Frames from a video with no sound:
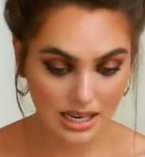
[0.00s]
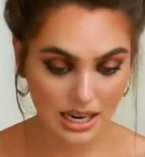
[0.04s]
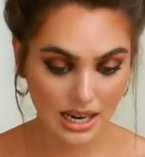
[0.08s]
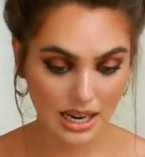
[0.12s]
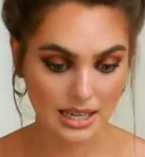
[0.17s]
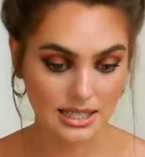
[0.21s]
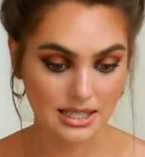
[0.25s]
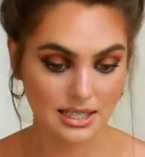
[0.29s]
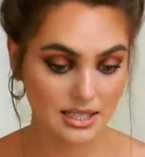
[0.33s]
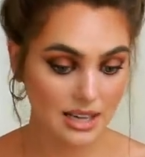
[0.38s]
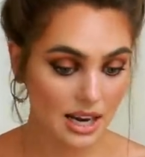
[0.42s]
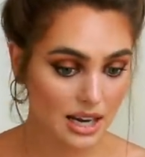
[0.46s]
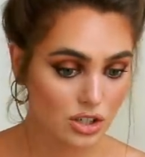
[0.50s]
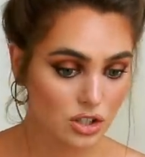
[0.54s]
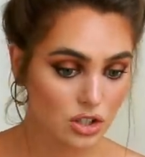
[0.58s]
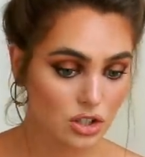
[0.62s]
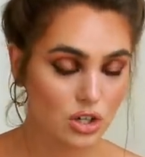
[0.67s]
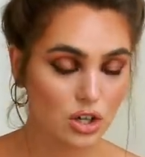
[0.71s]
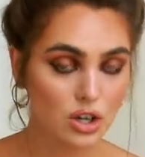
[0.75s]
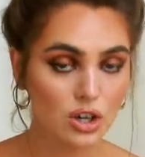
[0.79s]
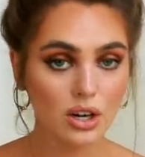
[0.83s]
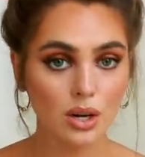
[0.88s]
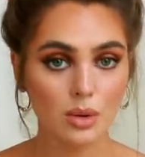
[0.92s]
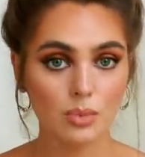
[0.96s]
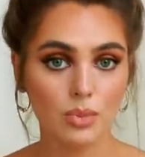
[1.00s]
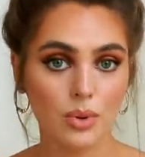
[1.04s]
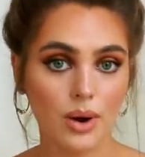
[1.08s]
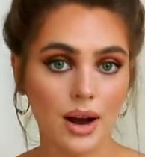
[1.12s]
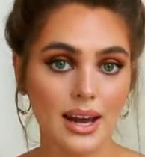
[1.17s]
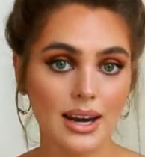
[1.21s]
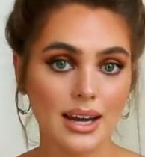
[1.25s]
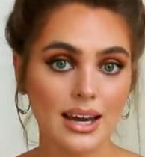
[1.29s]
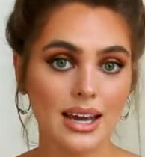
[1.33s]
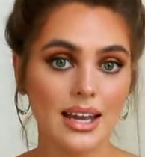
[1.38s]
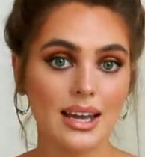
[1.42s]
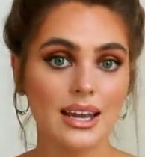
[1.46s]
It's textured and
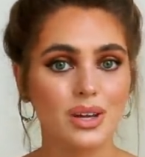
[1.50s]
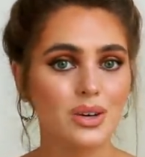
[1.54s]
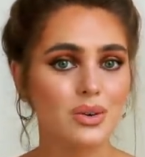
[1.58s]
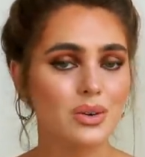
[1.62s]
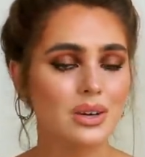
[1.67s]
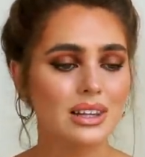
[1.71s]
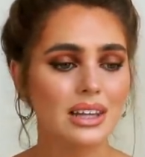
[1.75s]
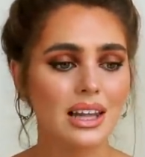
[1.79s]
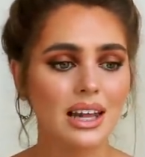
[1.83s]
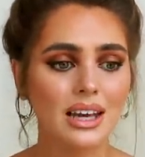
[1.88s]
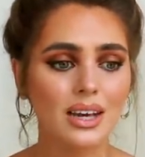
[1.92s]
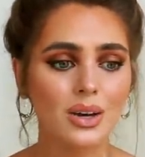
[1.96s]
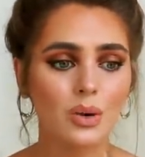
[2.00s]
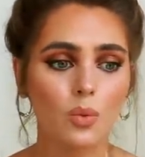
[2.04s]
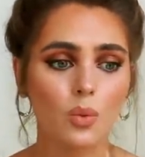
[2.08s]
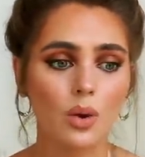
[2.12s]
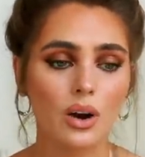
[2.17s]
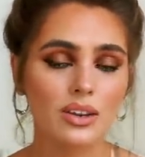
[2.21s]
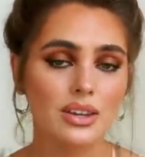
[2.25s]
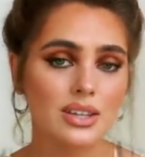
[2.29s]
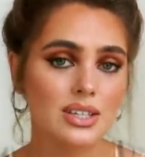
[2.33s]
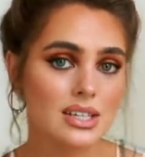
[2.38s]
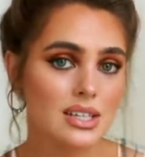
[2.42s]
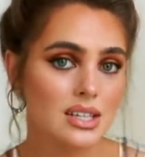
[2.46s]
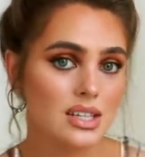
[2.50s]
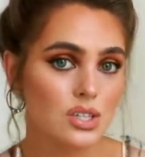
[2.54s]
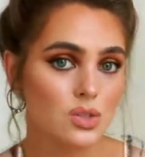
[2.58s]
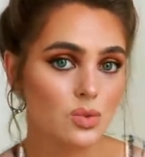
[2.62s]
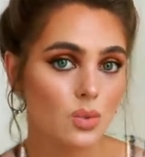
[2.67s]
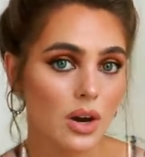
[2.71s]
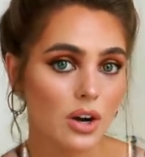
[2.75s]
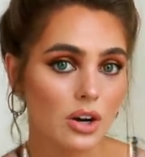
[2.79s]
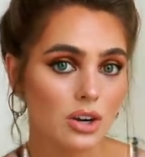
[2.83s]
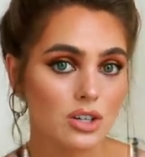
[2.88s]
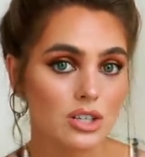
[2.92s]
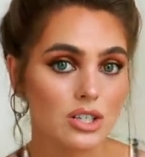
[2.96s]
braided. You can like wear this in a
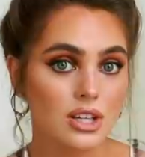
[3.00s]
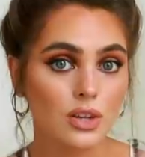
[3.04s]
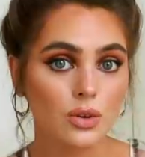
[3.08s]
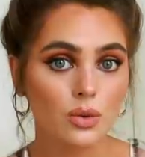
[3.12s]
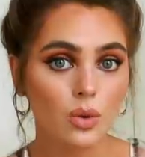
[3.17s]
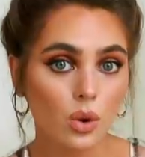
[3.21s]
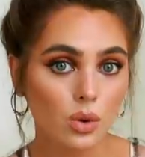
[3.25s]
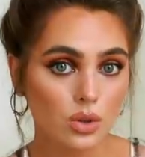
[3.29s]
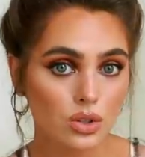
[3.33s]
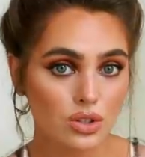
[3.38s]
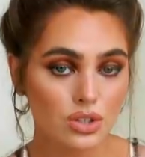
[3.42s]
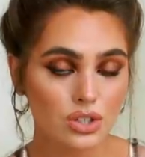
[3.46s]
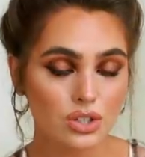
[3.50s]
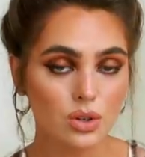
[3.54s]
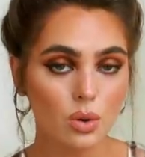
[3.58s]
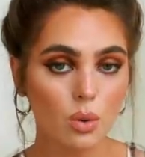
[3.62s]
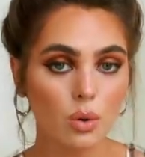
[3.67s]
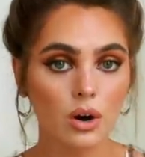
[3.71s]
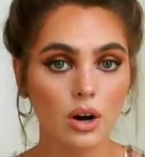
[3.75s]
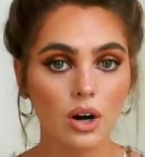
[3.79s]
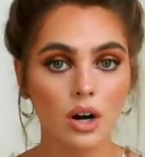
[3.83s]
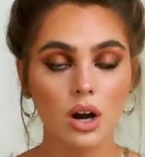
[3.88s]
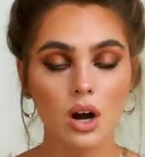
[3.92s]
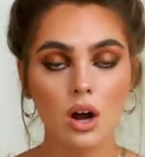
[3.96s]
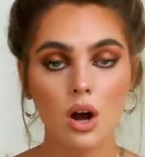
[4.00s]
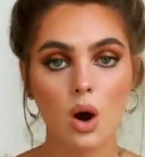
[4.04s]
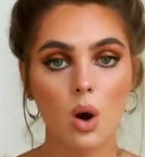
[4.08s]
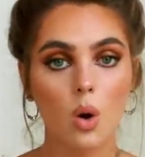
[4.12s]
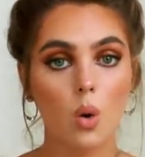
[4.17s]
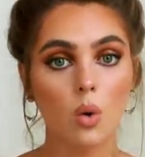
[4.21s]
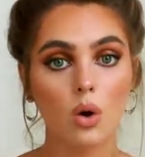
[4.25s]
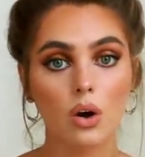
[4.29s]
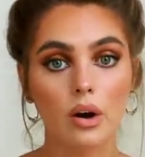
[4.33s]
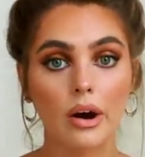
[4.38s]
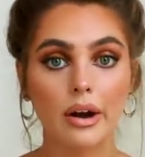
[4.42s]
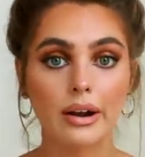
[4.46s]
sweater to the grocery store
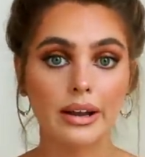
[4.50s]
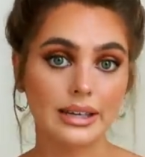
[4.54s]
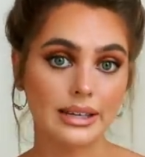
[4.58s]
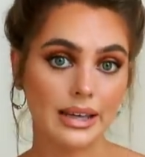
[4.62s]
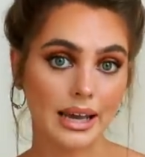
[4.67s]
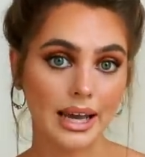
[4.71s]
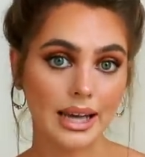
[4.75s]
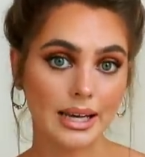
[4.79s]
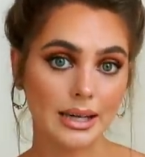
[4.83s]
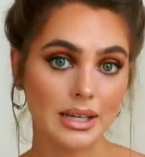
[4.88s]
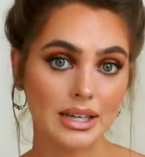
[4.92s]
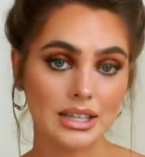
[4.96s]
or on a date.